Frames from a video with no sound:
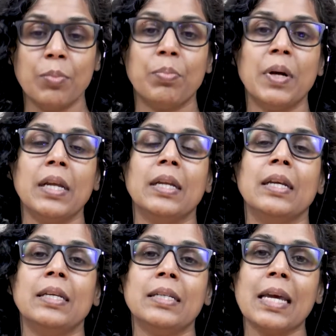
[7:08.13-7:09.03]
but it
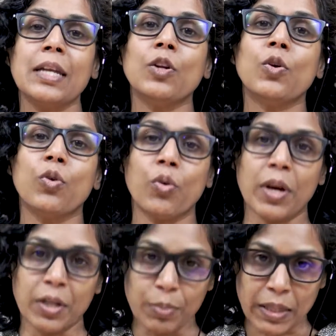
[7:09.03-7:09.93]
is
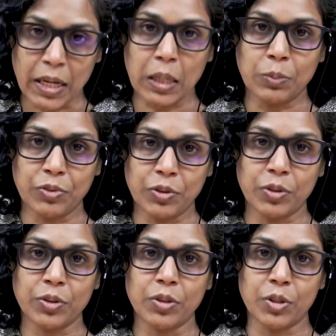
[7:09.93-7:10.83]
incredibly
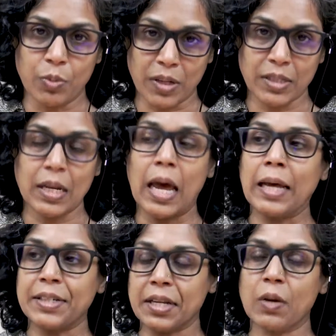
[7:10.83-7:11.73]
helpful to us
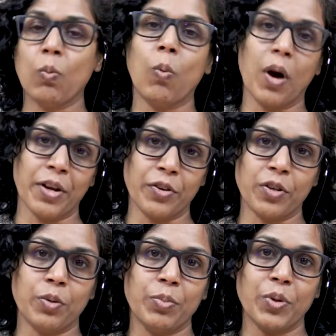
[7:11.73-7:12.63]
as a wider
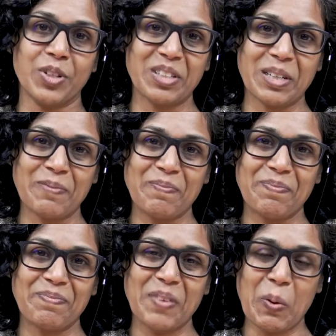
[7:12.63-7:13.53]
community.
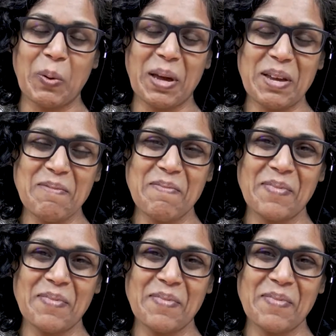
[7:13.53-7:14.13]
Okay?